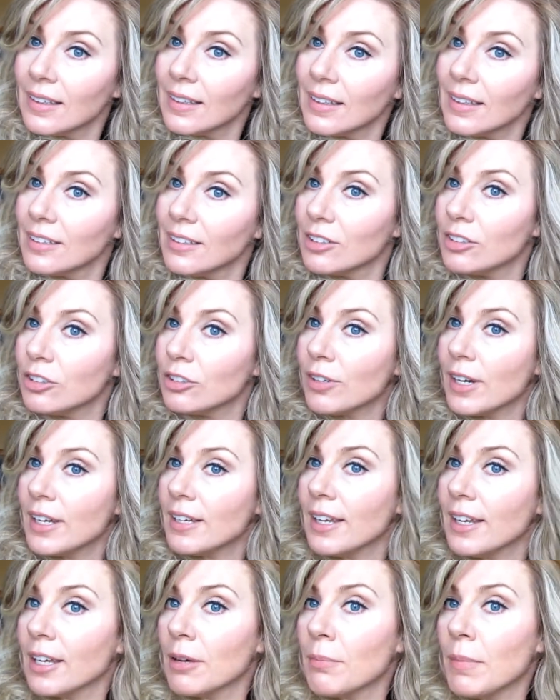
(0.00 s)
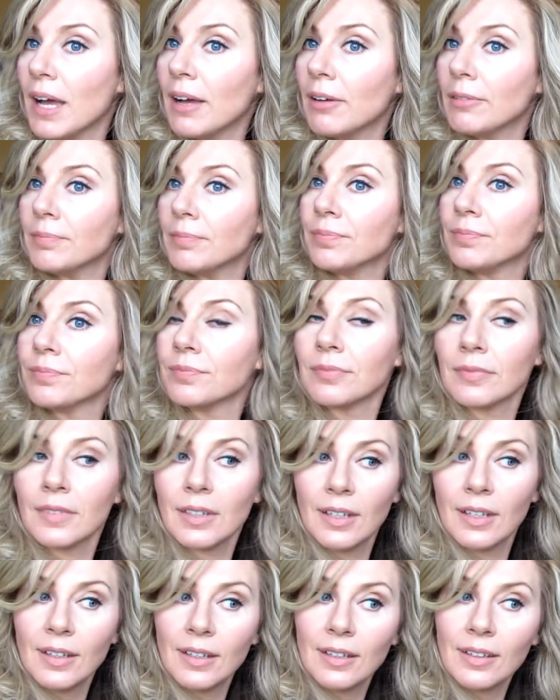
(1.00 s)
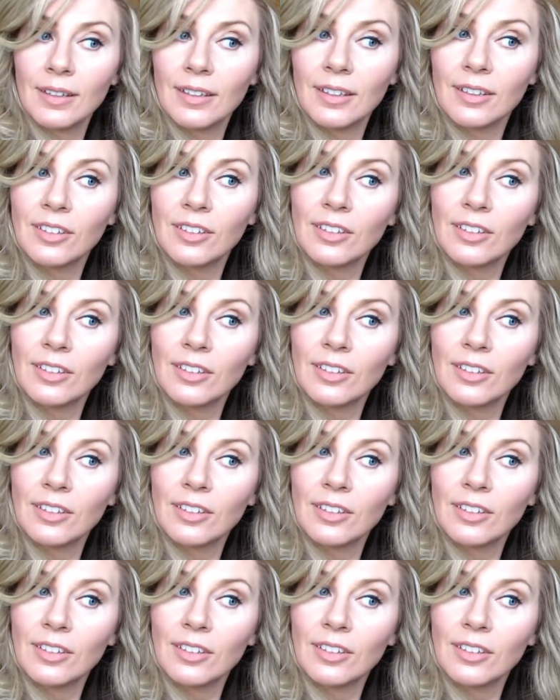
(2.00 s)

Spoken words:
and straightening them out. This